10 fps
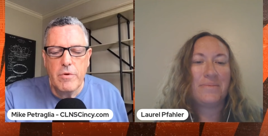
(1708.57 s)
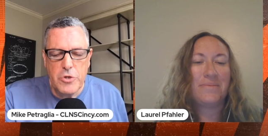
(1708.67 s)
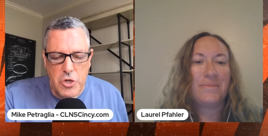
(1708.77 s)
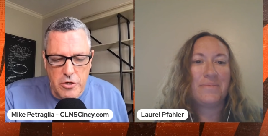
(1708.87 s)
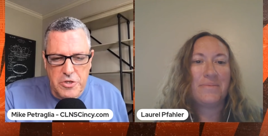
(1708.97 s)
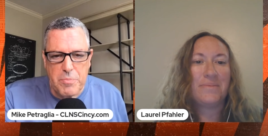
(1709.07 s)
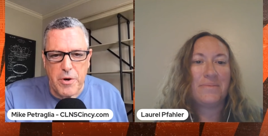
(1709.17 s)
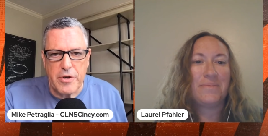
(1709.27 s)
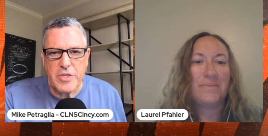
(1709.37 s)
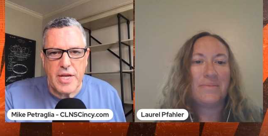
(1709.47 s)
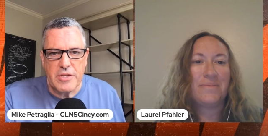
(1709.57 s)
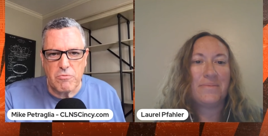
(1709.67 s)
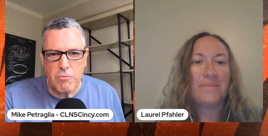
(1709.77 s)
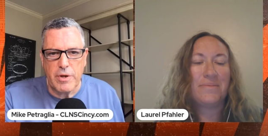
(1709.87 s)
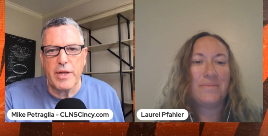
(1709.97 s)
Speaker 1: Charles Burks
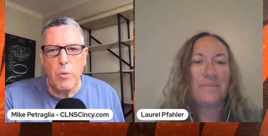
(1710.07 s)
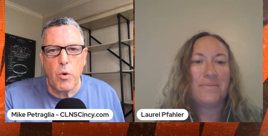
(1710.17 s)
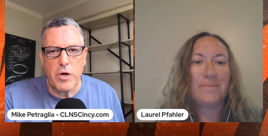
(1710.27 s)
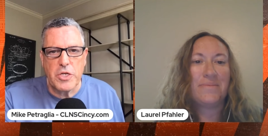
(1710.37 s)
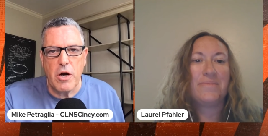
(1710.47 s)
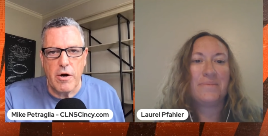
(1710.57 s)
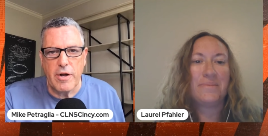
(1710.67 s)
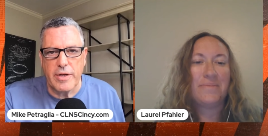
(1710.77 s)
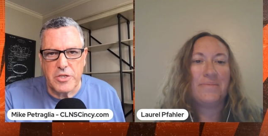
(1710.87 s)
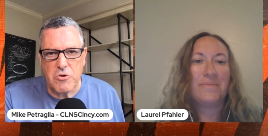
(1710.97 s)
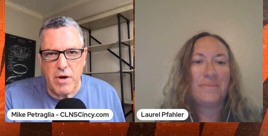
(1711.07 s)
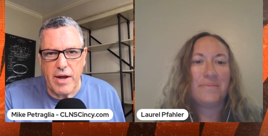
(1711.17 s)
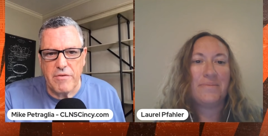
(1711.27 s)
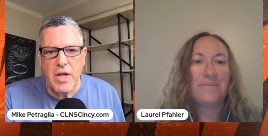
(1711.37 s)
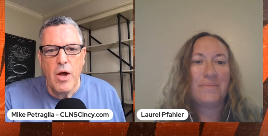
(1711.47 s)
has really worked hard on his
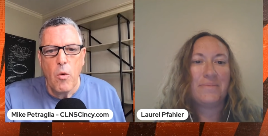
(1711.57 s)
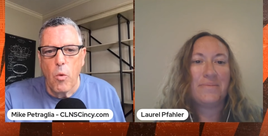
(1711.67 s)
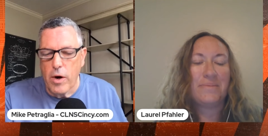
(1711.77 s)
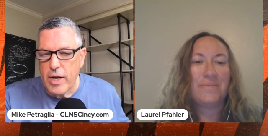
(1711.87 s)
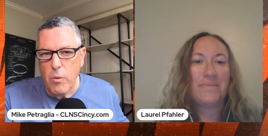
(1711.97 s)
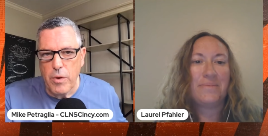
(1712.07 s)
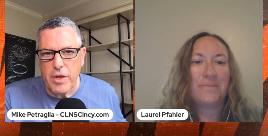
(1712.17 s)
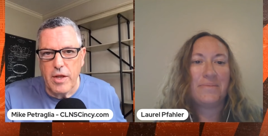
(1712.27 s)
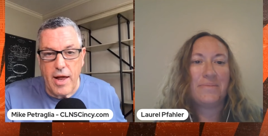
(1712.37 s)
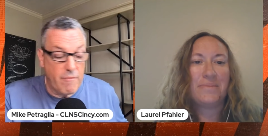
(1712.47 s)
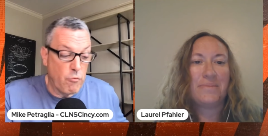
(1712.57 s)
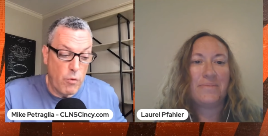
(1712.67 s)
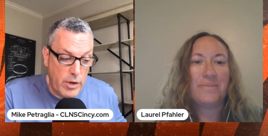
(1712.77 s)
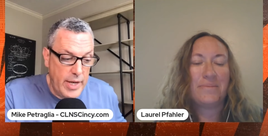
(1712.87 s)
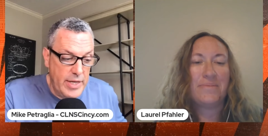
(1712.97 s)
craft, working with a lot of
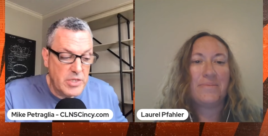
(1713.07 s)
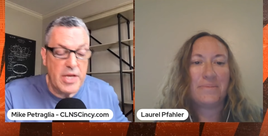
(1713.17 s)
rookies